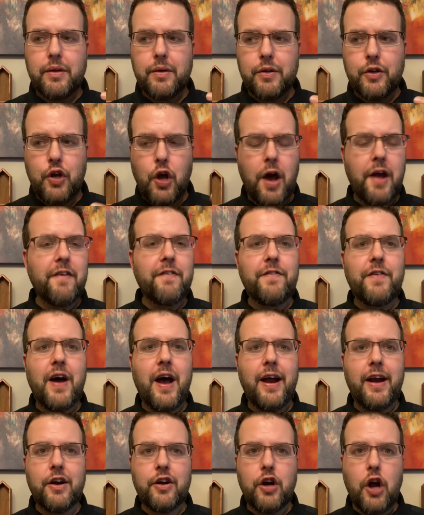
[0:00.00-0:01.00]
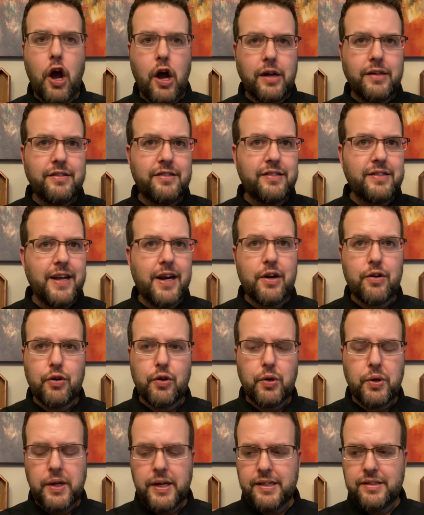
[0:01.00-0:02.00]
God of Fire on
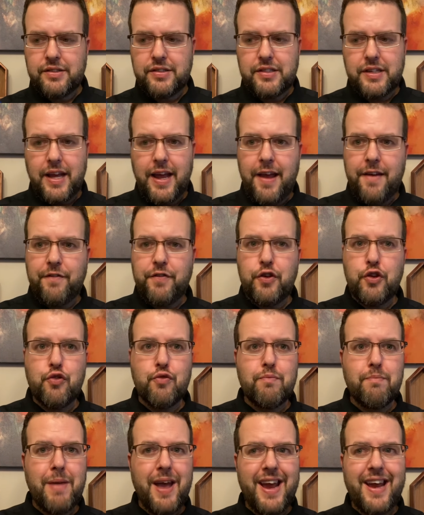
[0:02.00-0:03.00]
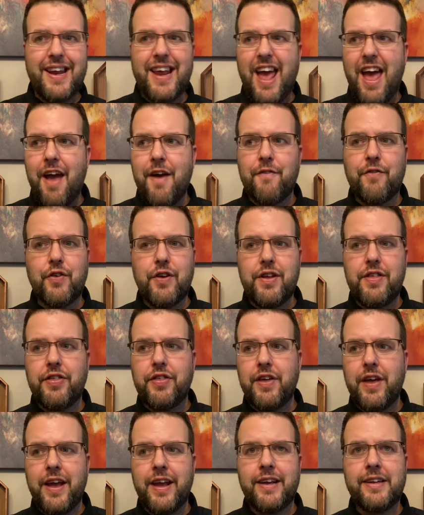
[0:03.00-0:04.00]
steroids if you made
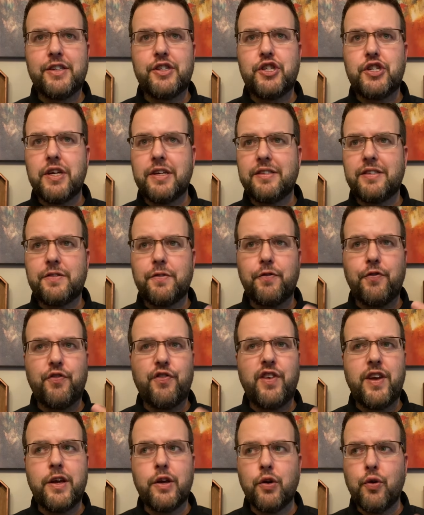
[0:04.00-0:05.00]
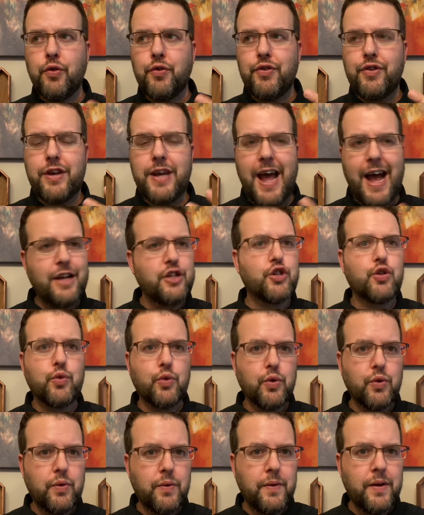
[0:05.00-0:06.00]
everything just feel
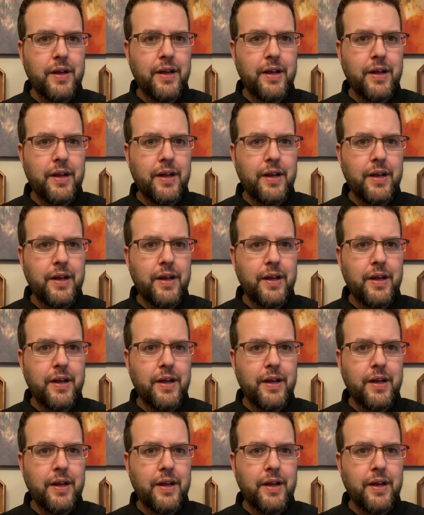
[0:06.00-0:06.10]
natural.